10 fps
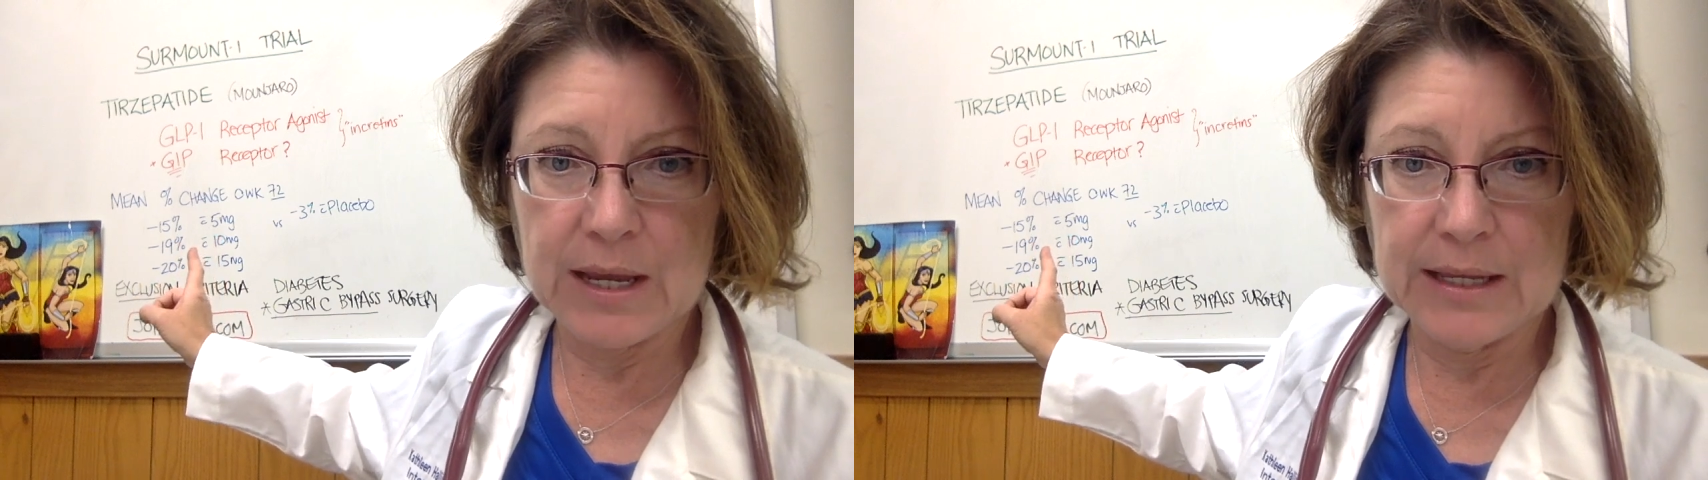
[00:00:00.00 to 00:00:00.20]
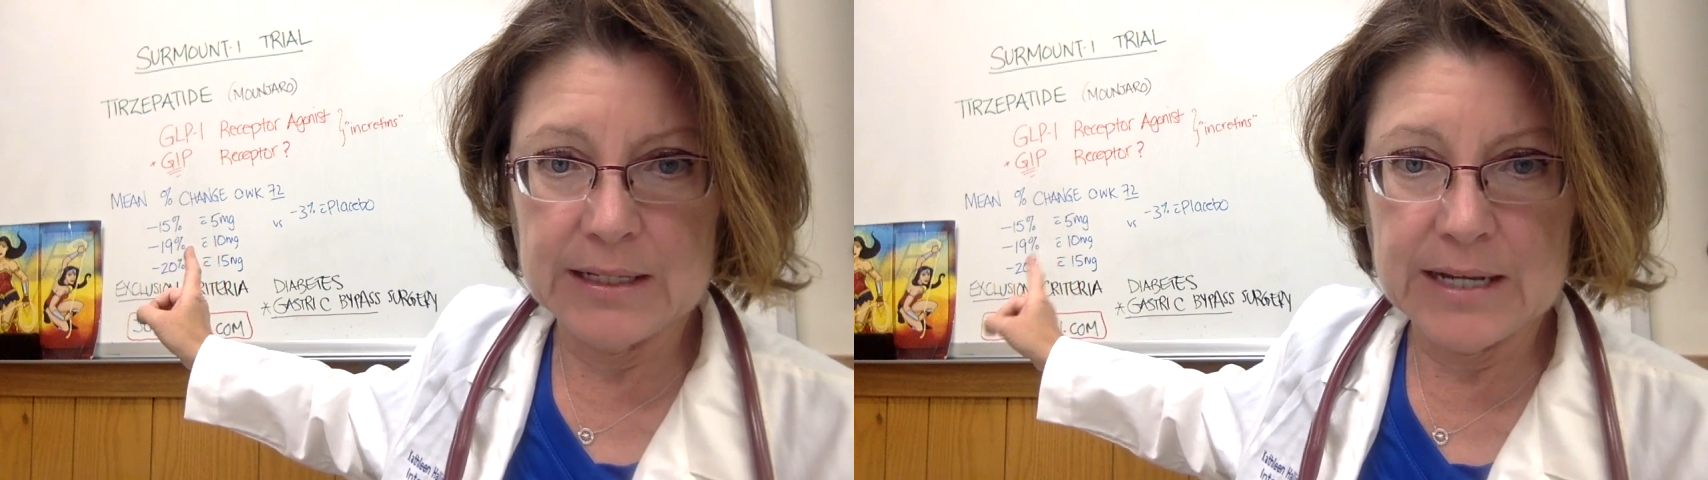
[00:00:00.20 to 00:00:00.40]

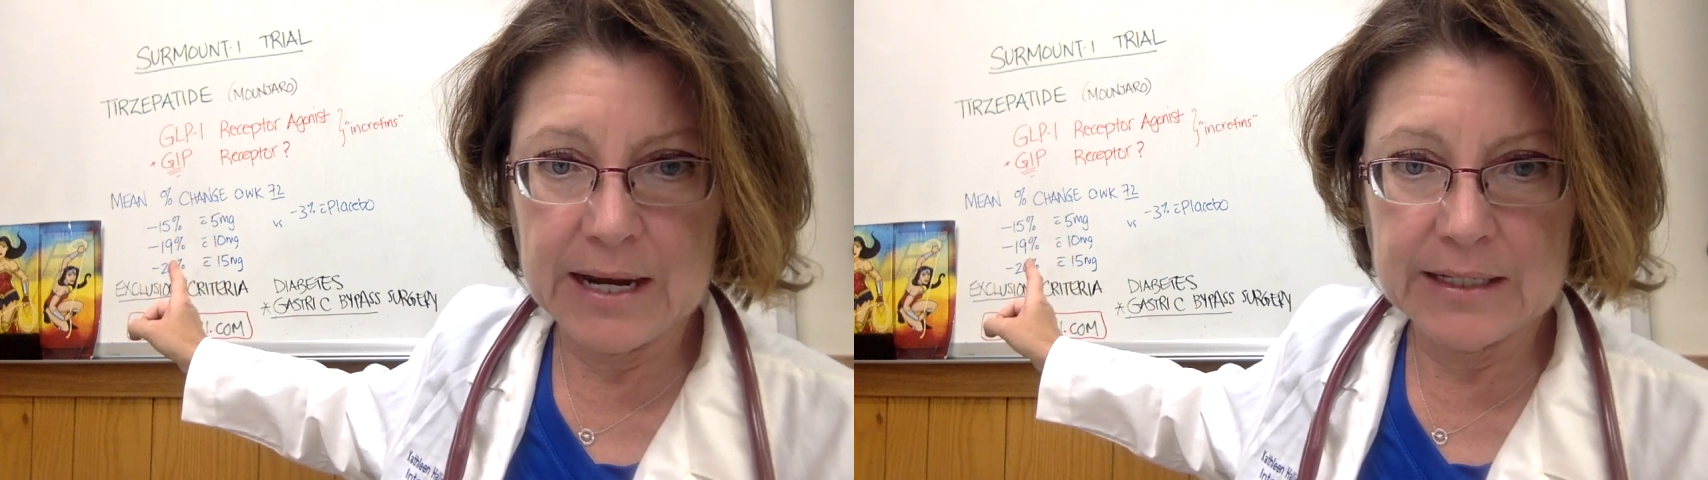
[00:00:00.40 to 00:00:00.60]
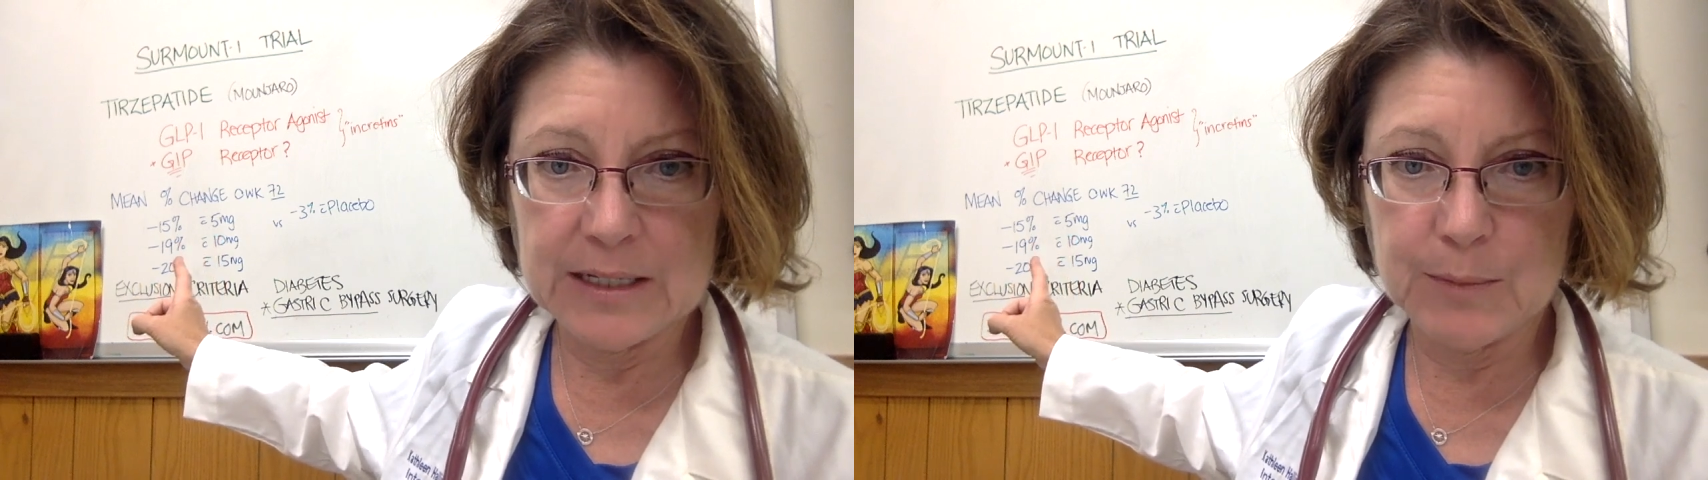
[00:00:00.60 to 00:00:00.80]
a
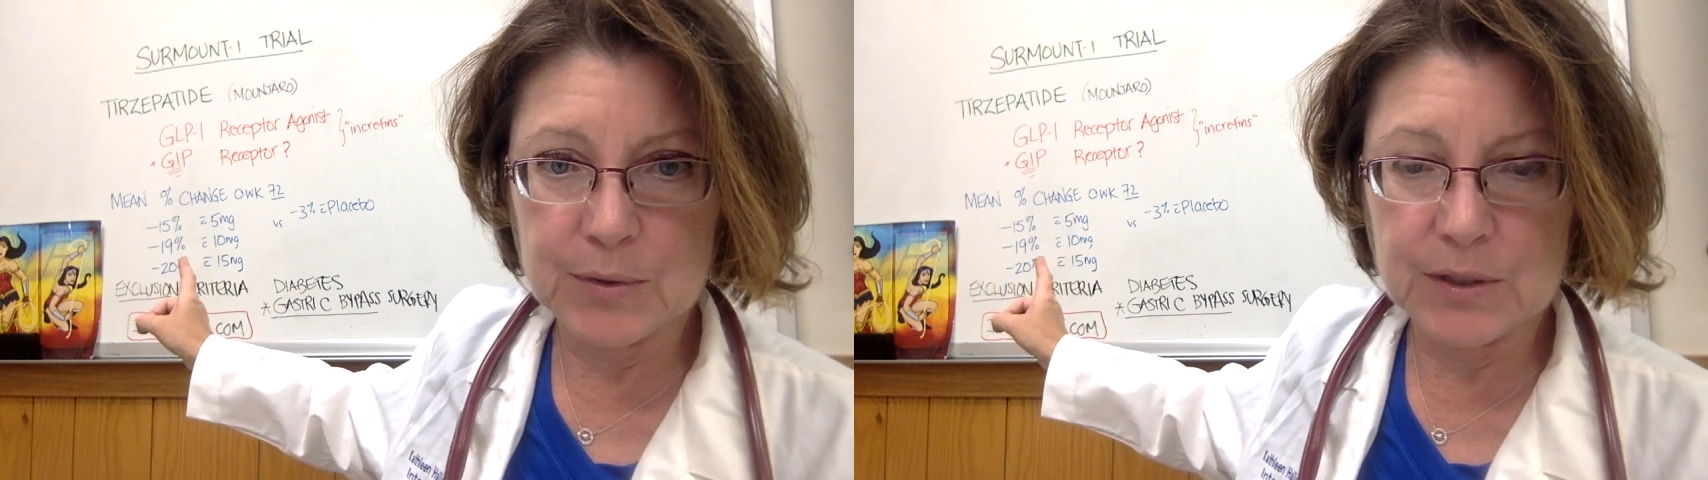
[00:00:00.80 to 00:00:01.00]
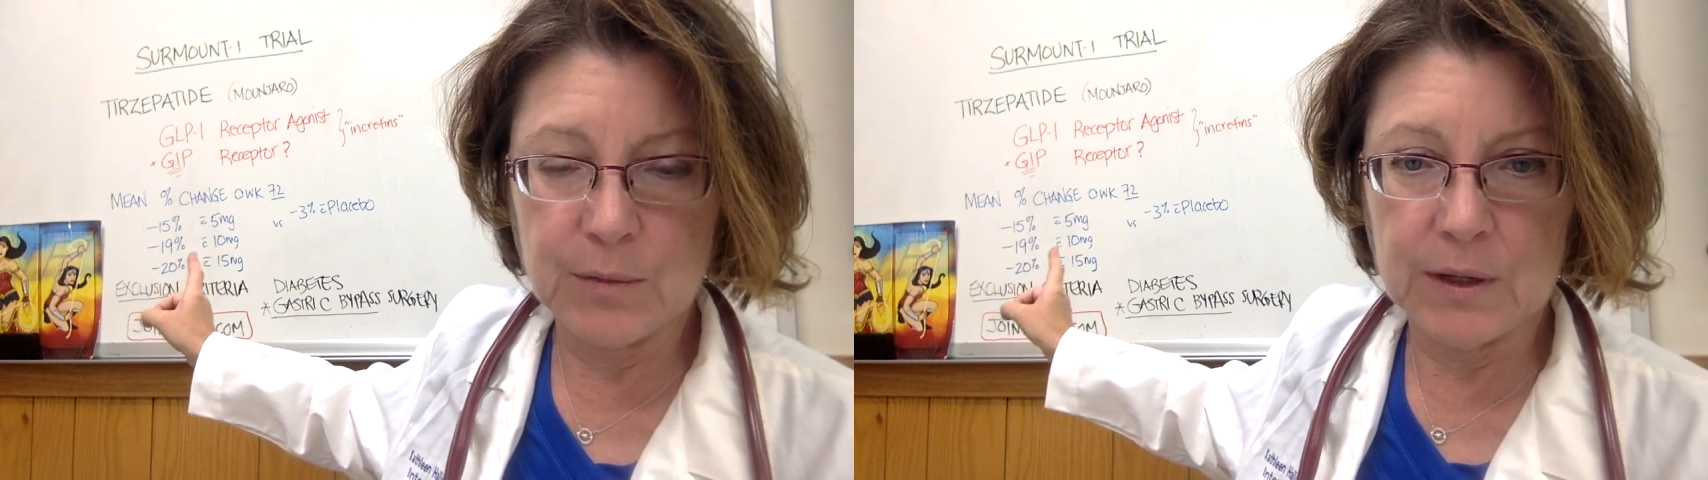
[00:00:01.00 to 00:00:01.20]

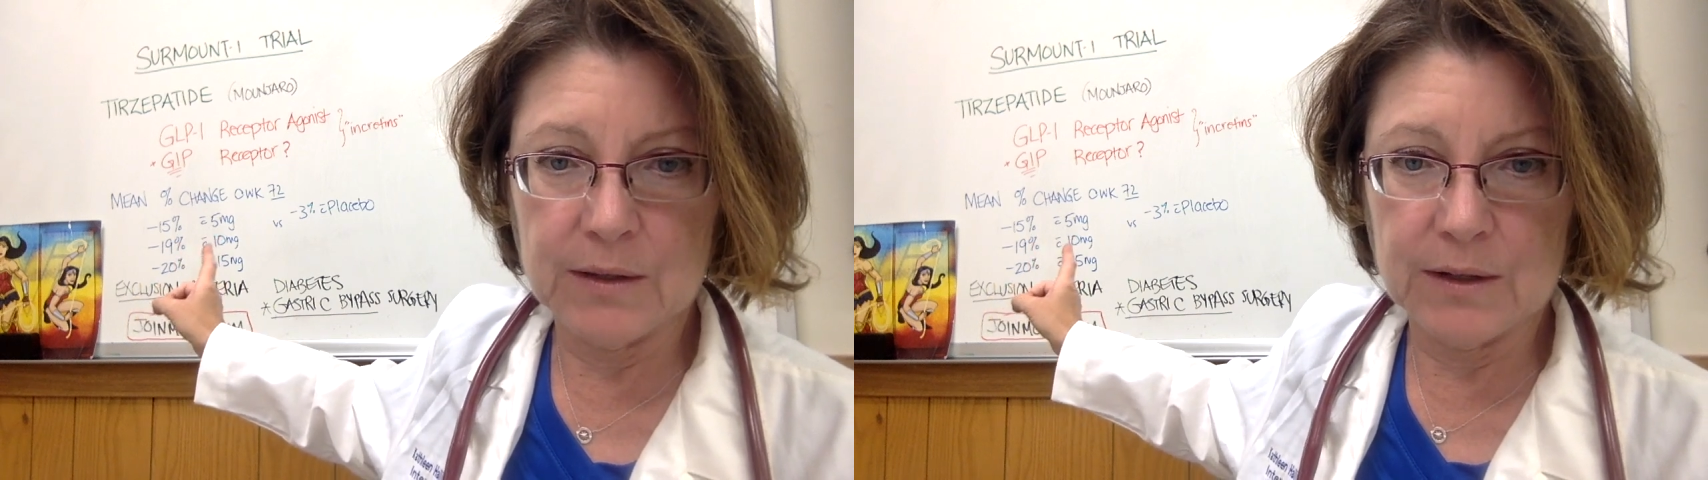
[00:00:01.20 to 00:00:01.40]
19% weight